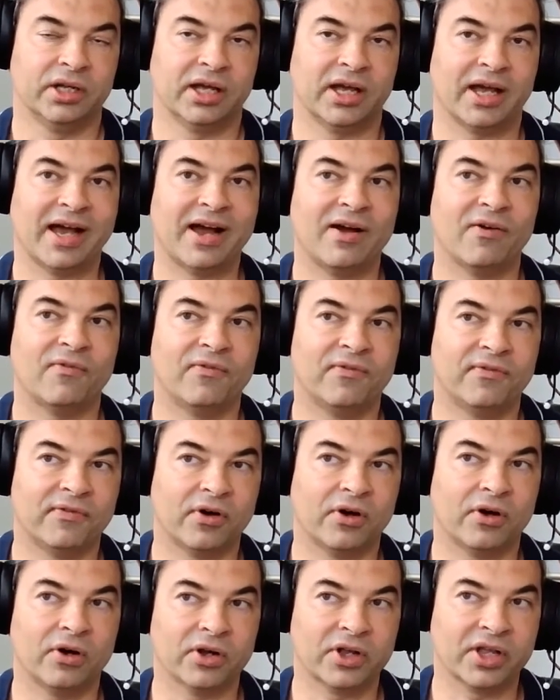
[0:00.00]
How
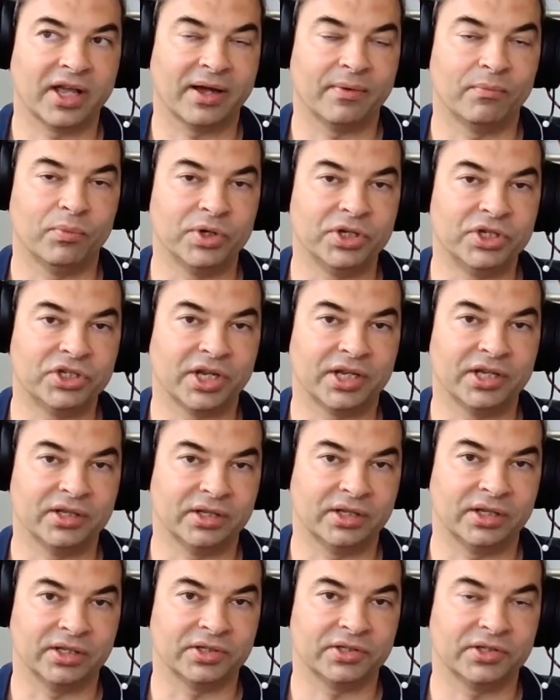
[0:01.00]
far can we take
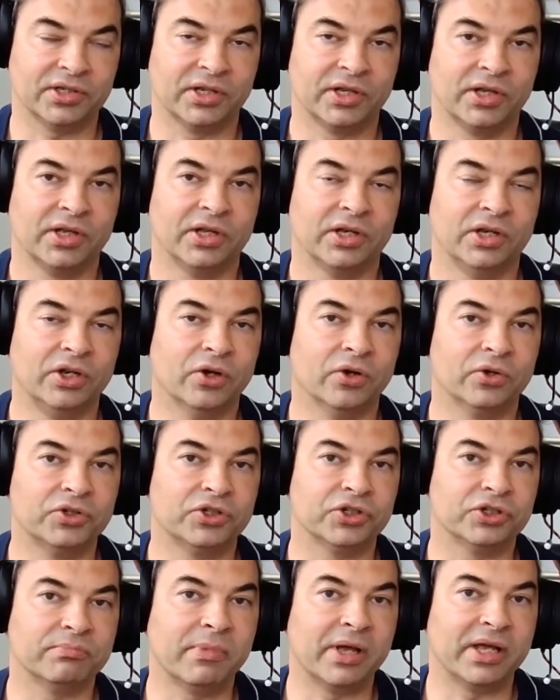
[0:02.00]
this? Not
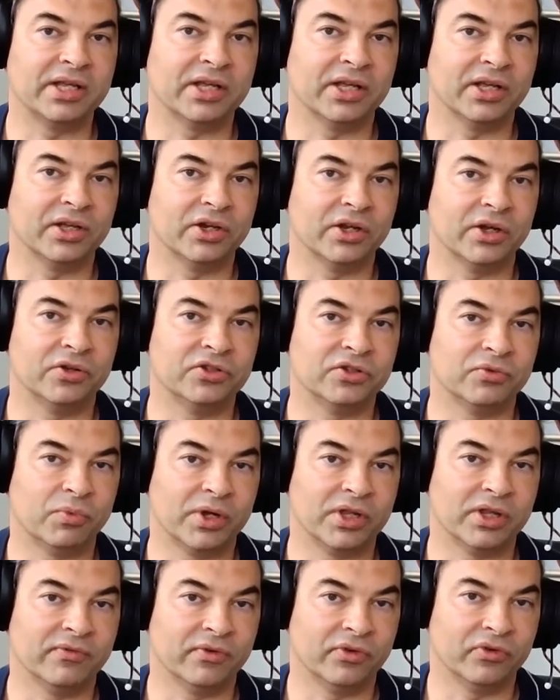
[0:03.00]
just making a note of where
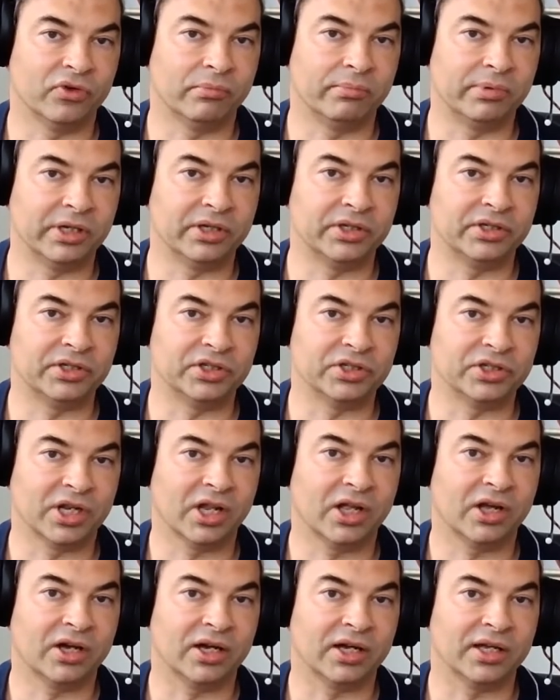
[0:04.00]
the vulnerabilities
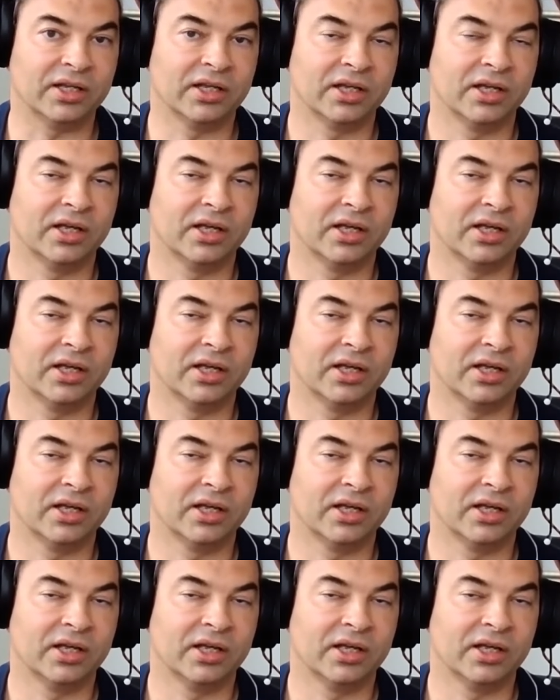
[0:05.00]
lie,